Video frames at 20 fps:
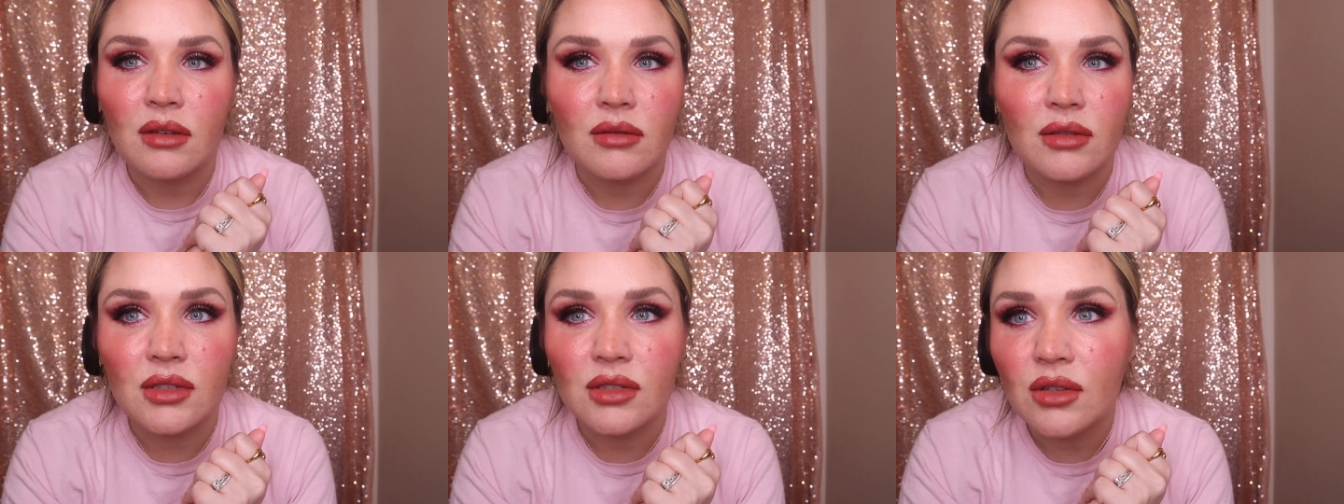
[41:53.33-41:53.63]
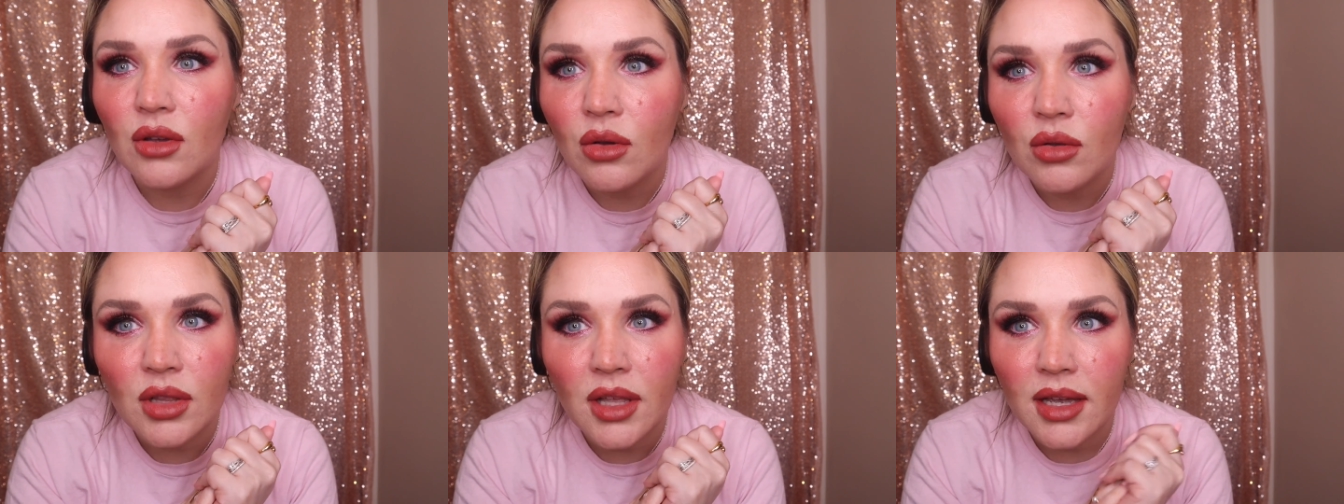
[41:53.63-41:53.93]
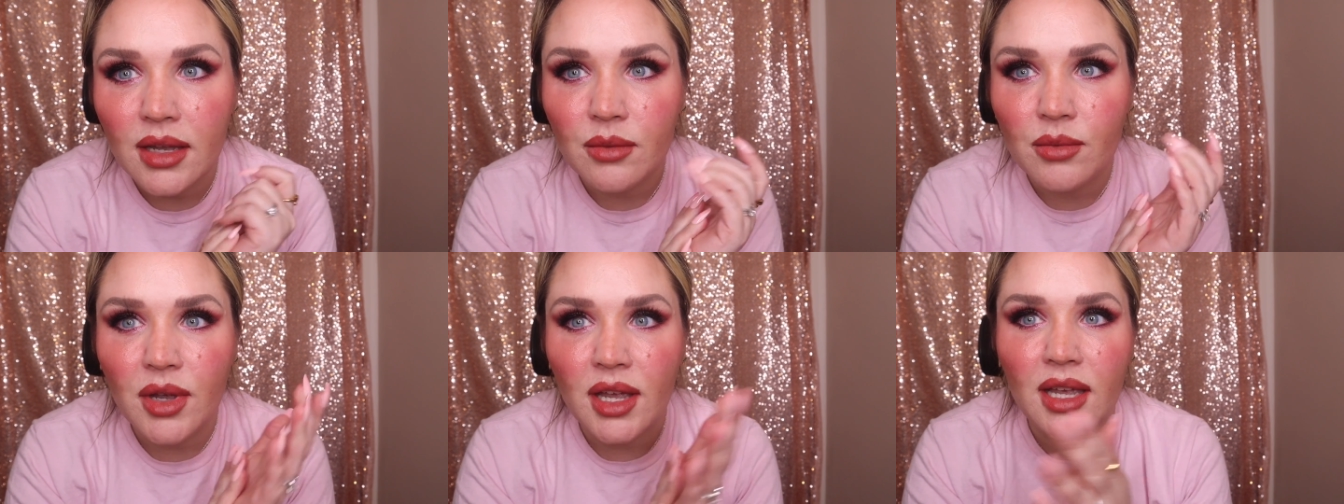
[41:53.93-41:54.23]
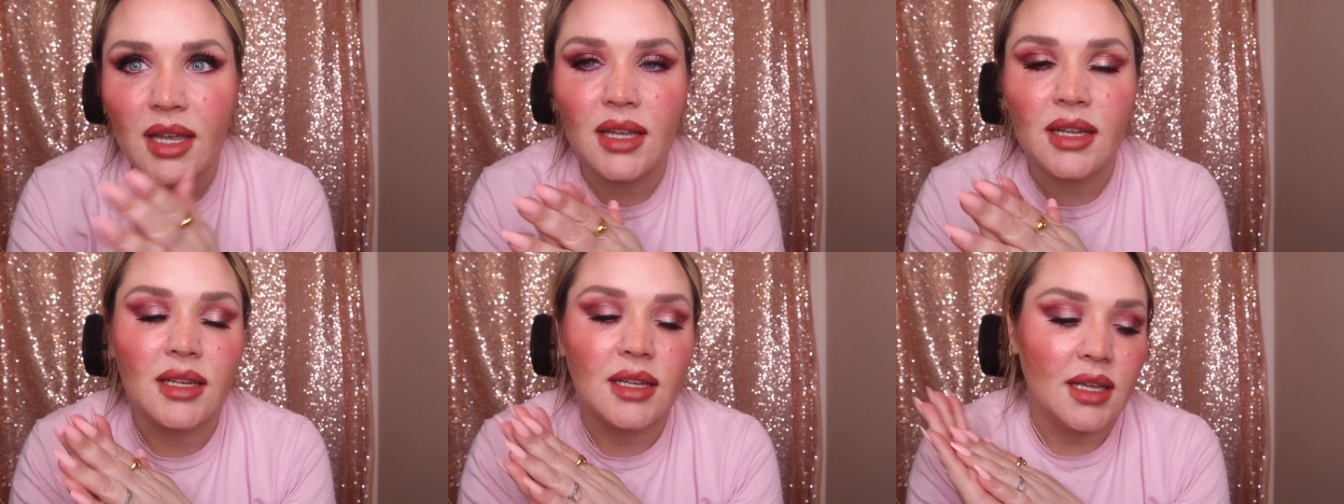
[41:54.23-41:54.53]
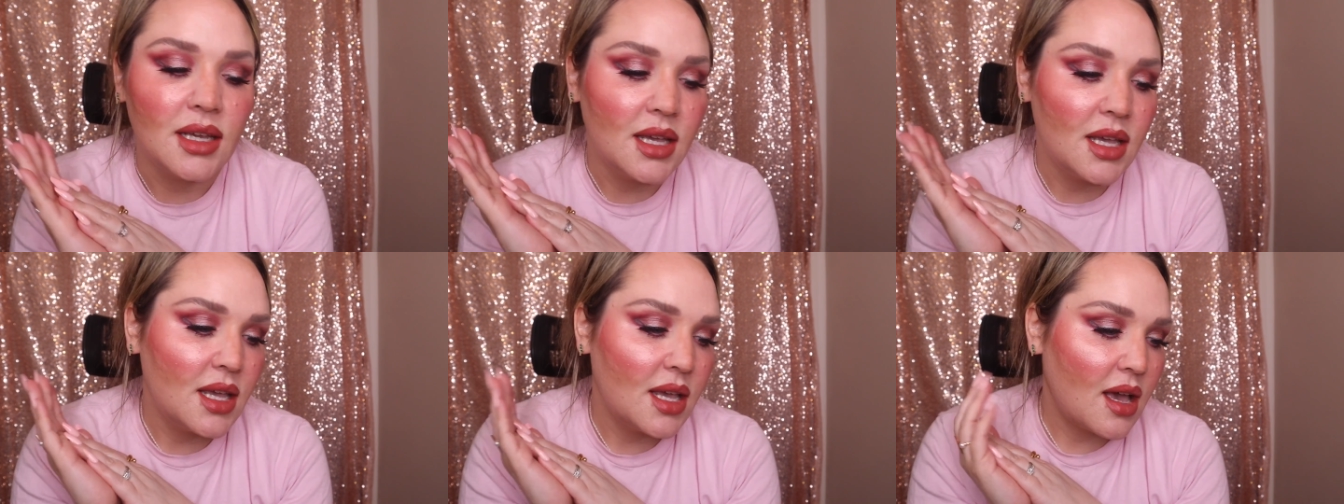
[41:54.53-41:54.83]
so lightweight
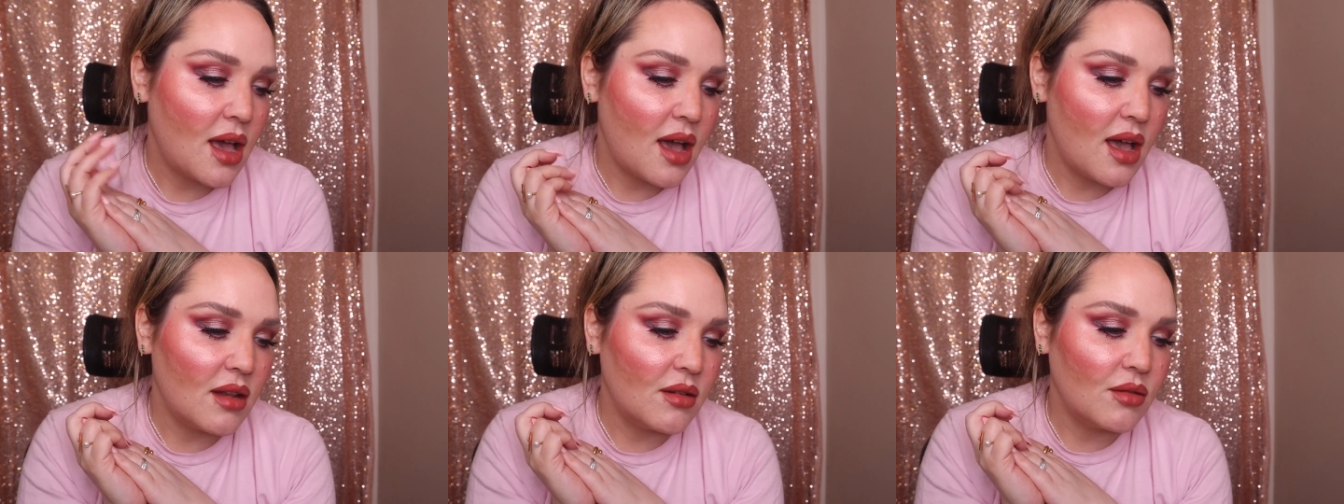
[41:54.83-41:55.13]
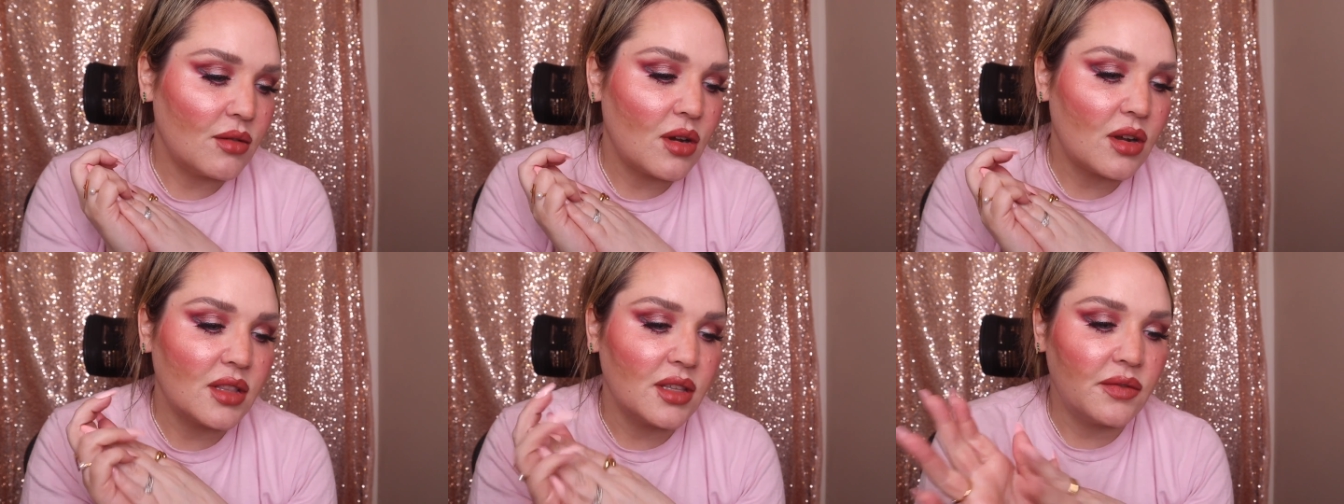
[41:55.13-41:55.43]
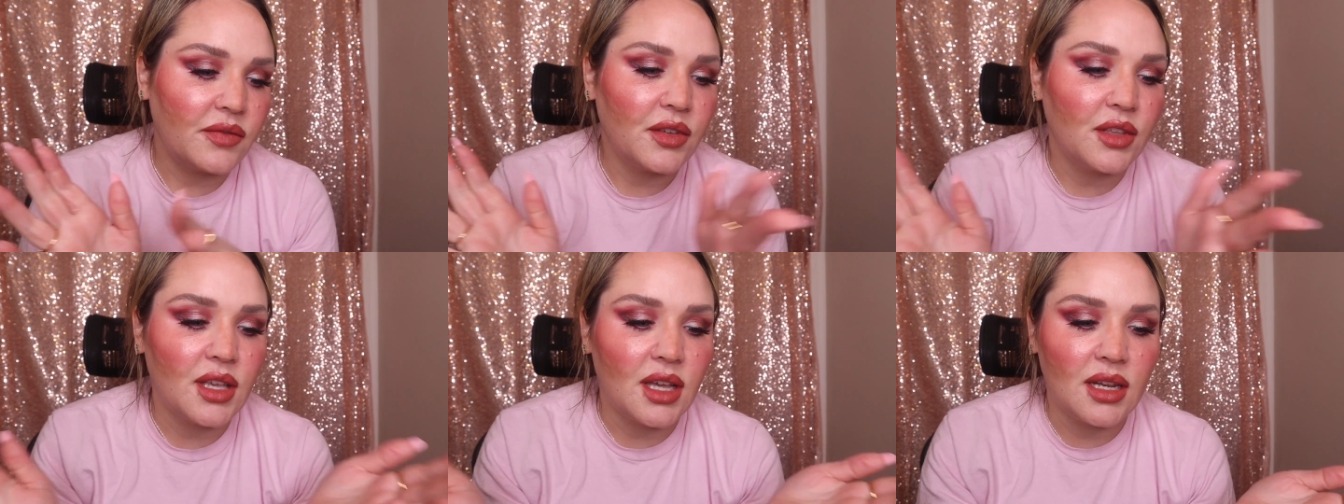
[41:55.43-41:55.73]
I don't hardly feel